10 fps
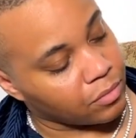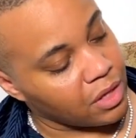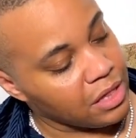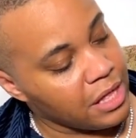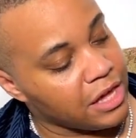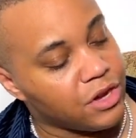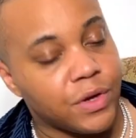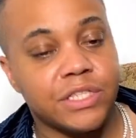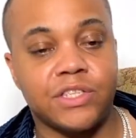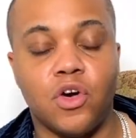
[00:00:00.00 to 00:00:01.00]
Like, you know,
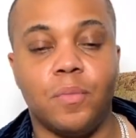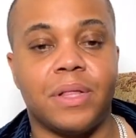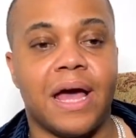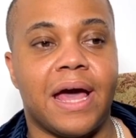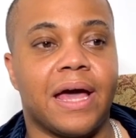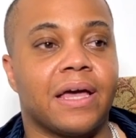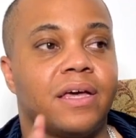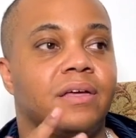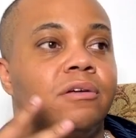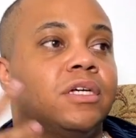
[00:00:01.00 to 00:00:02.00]
a So Black,
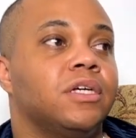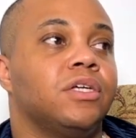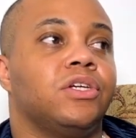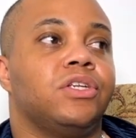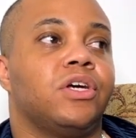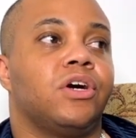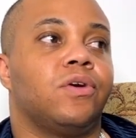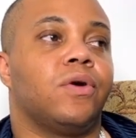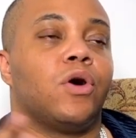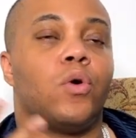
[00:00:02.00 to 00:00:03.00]
you
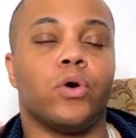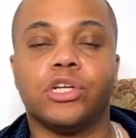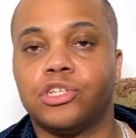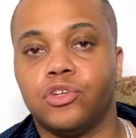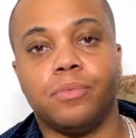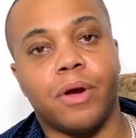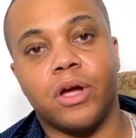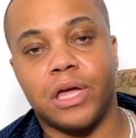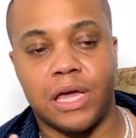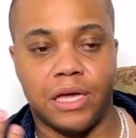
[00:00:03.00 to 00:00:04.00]
know, a horseshoe
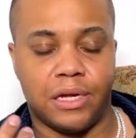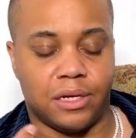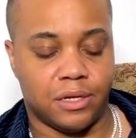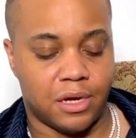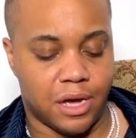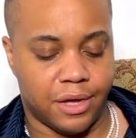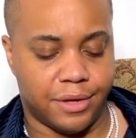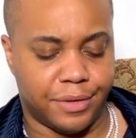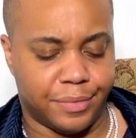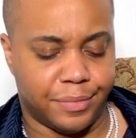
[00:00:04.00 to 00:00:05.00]
Birkin,
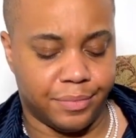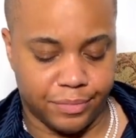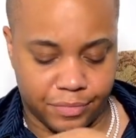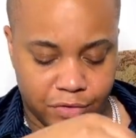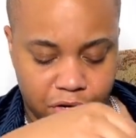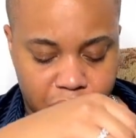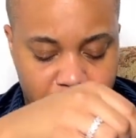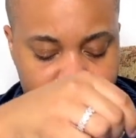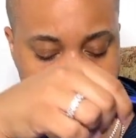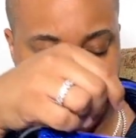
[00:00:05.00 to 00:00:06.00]
you
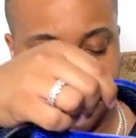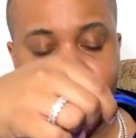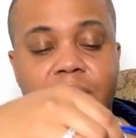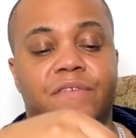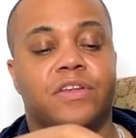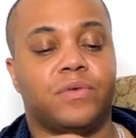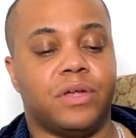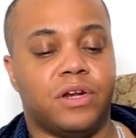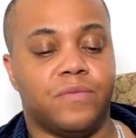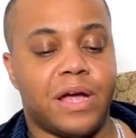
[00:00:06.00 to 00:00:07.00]
know, something like that if I do
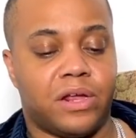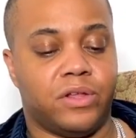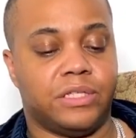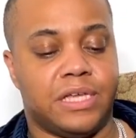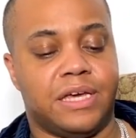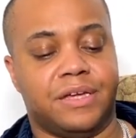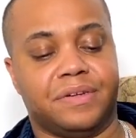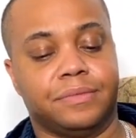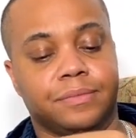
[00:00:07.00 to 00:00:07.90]
it in a regular skin.